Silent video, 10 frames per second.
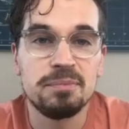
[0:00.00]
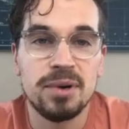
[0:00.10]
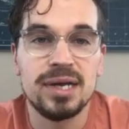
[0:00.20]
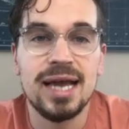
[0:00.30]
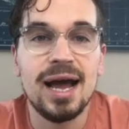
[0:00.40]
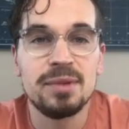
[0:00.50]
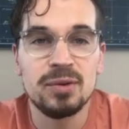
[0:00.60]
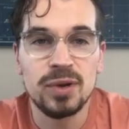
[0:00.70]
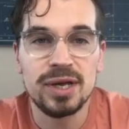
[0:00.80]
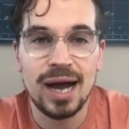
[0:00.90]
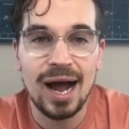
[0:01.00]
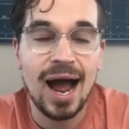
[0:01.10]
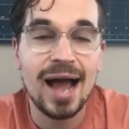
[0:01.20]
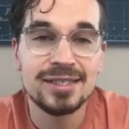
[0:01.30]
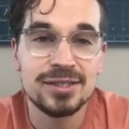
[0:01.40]
But yeah,
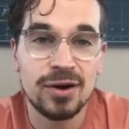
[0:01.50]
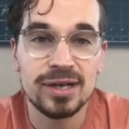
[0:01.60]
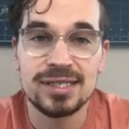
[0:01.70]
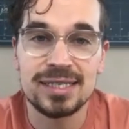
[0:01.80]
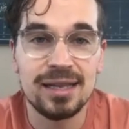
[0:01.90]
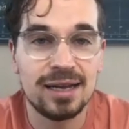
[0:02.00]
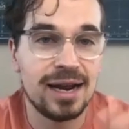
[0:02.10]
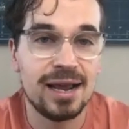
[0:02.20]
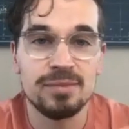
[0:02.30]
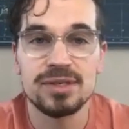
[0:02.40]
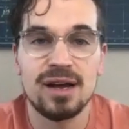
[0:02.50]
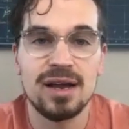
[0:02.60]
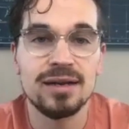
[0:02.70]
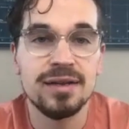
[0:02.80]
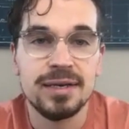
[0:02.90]
I started selling on
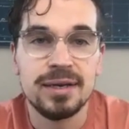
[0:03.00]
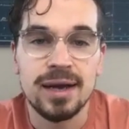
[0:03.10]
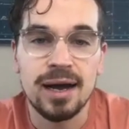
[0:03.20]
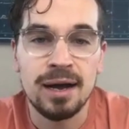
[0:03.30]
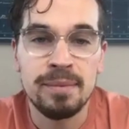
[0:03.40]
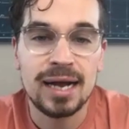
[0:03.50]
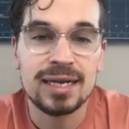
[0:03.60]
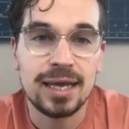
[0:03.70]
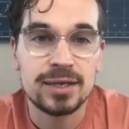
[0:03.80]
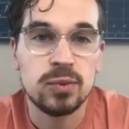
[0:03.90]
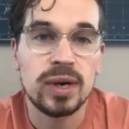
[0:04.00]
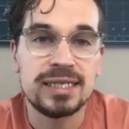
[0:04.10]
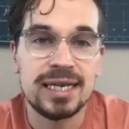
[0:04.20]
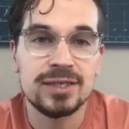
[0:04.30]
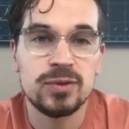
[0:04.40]
Amazon back in like
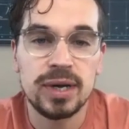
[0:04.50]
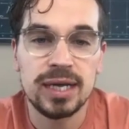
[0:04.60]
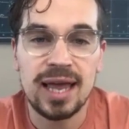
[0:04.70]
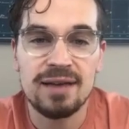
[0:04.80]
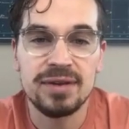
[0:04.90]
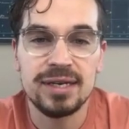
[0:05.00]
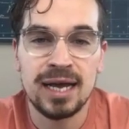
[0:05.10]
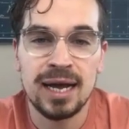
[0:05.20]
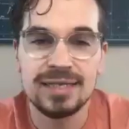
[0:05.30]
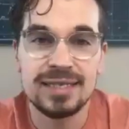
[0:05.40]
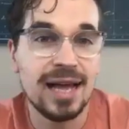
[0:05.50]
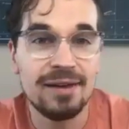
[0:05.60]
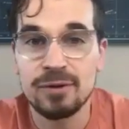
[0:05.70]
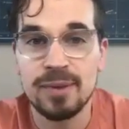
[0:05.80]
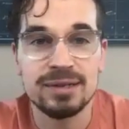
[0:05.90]
2010, 2011. Did that
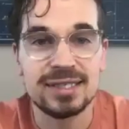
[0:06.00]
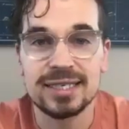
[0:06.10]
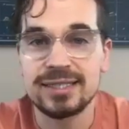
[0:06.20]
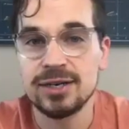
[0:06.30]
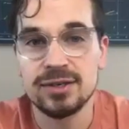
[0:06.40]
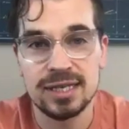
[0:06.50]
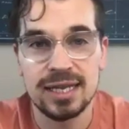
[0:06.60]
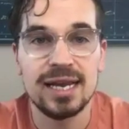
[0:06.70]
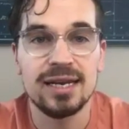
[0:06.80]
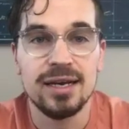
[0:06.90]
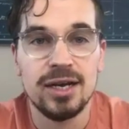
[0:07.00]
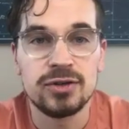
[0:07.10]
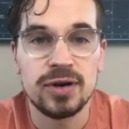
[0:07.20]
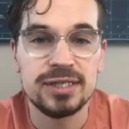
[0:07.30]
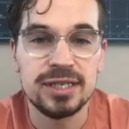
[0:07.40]
for about 6 years and then
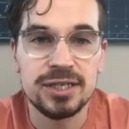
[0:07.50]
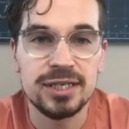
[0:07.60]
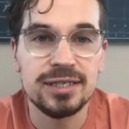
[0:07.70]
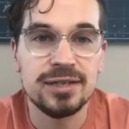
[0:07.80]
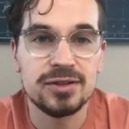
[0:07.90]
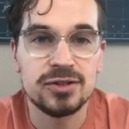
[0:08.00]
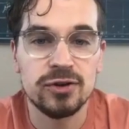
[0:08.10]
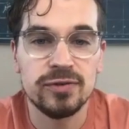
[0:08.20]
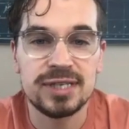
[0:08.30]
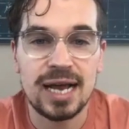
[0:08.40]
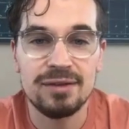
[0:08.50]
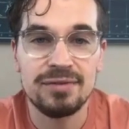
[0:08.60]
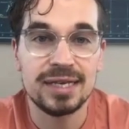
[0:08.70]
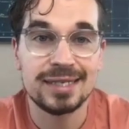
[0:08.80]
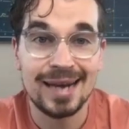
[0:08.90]
transitioned into the service side of
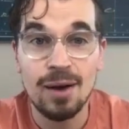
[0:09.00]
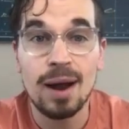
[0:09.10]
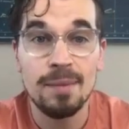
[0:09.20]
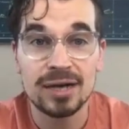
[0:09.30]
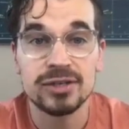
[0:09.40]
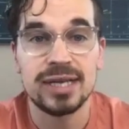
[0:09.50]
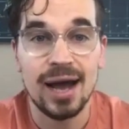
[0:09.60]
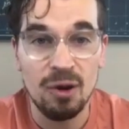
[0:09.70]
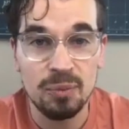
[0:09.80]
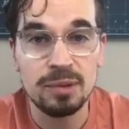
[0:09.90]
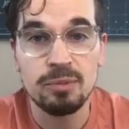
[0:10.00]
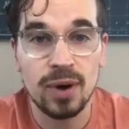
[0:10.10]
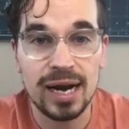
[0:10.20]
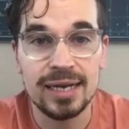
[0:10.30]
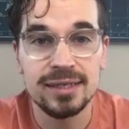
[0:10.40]
things. And now I'm actually helping
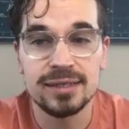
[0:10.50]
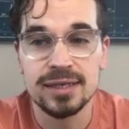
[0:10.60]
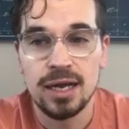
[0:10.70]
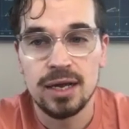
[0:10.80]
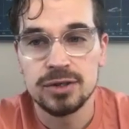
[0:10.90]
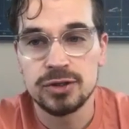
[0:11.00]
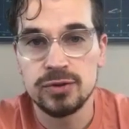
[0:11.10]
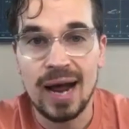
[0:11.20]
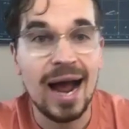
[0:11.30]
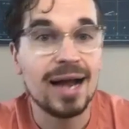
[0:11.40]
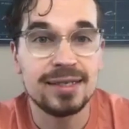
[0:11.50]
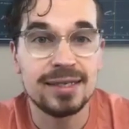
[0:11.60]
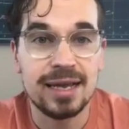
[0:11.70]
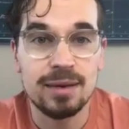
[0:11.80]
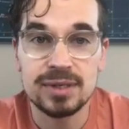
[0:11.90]
brands to
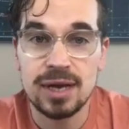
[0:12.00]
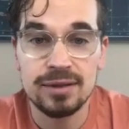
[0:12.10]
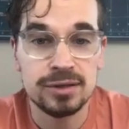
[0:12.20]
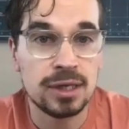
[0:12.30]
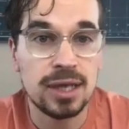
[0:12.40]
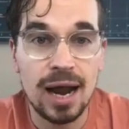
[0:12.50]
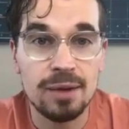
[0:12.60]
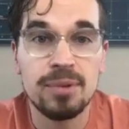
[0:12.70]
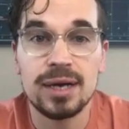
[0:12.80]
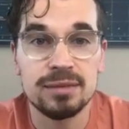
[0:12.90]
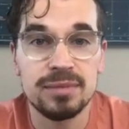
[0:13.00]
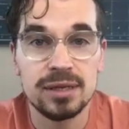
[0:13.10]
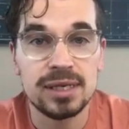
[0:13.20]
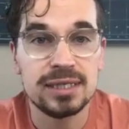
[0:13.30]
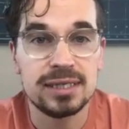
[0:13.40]
access Amazon. There's a lot of
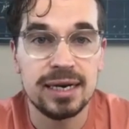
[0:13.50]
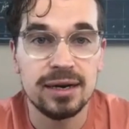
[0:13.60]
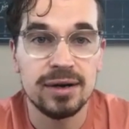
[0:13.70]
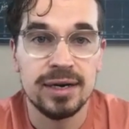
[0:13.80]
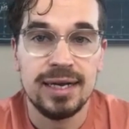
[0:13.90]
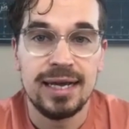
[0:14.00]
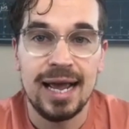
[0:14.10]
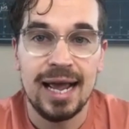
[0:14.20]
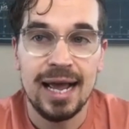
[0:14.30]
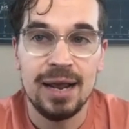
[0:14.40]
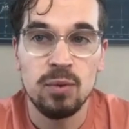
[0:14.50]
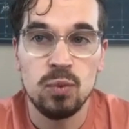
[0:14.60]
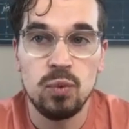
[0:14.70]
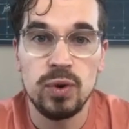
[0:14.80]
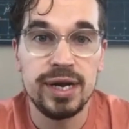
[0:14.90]
possibilities there. And
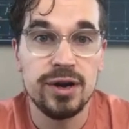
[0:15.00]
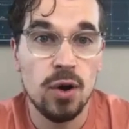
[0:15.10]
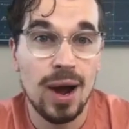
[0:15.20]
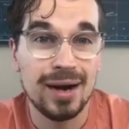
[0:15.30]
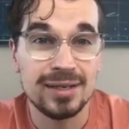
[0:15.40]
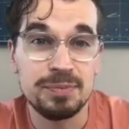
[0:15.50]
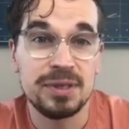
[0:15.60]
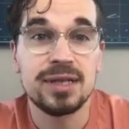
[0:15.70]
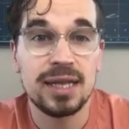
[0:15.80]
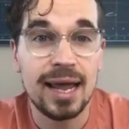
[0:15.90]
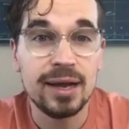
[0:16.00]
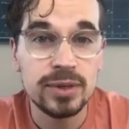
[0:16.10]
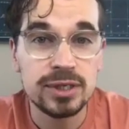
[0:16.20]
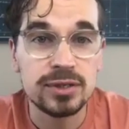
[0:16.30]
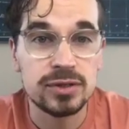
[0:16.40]
we know how to speak the
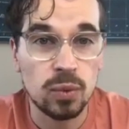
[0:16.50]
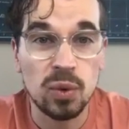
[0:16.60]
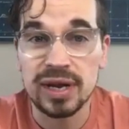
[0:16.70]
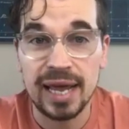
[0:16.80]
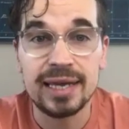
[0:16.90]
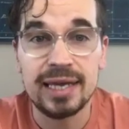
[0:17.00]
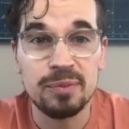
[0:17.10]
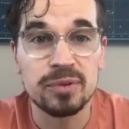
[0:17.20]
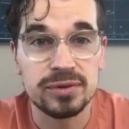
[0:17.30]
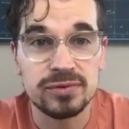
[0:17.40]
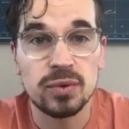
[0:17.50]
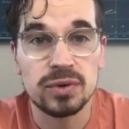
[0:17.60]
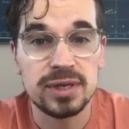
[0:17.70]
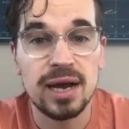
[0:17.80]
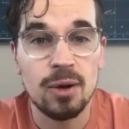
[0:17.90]
language. And so we're gatekeepers of
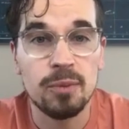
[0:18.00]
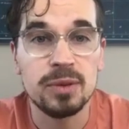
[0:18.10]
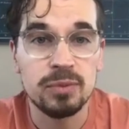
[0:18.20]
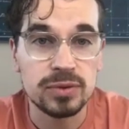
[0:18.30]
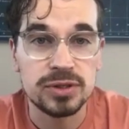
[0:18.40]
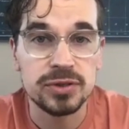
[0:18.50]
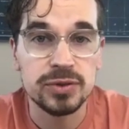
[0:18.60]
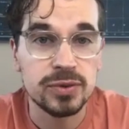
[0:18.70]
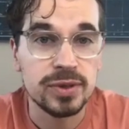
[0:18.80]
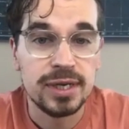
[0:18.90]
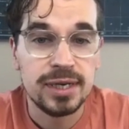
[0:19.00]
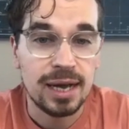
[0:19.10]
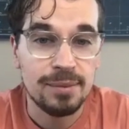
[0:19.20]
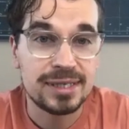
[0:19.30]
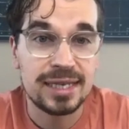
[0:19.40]
sorts that help people to
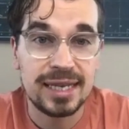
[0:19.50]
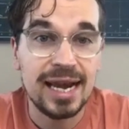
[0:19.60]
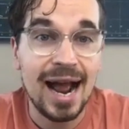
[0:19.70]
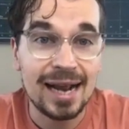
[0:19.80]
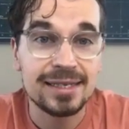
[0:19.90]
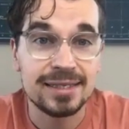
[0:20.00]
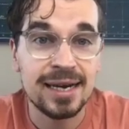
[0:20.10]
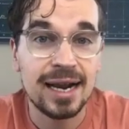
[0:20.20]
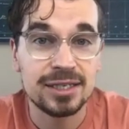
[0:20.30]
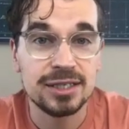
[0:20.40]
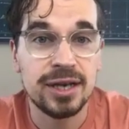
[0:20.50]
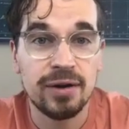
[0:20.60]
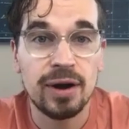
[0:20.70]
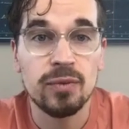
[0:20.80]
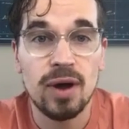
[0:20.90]
basically get access and actually
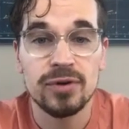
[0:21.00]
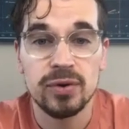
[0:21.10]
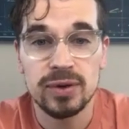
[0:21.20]
generate revenue.